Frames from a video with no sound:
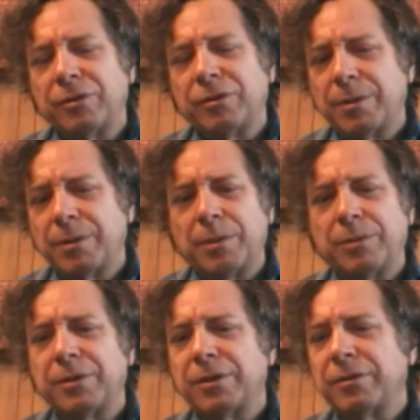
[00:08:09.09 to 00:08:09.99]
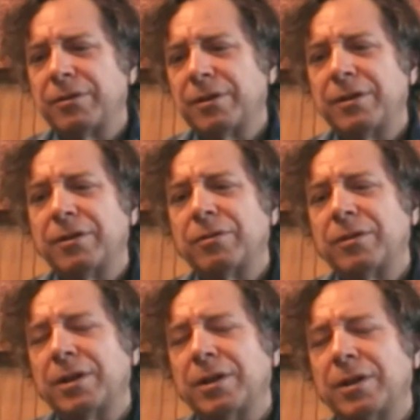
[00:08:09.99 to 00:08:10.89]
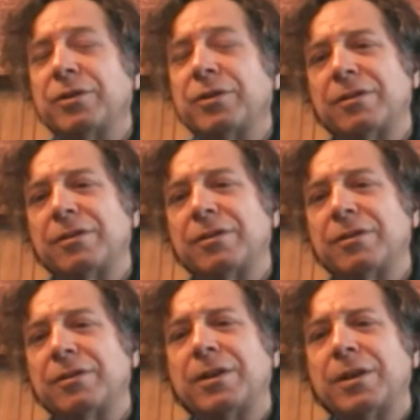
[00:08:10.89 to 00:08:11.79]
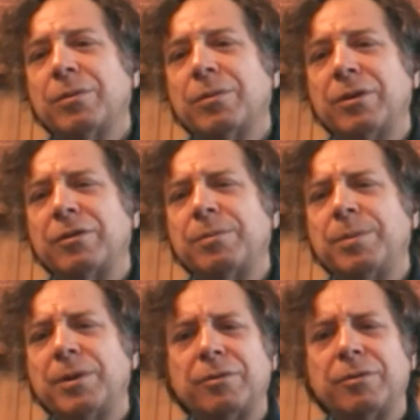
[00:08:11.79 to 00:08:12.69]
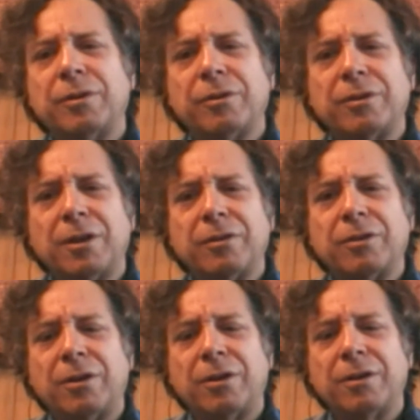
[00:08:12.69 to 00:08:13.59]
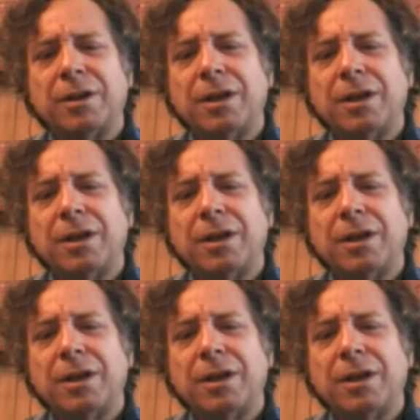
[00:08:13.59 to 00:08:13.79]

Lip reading: You're just coming up with these glimpses of what your experience with those thoughts are.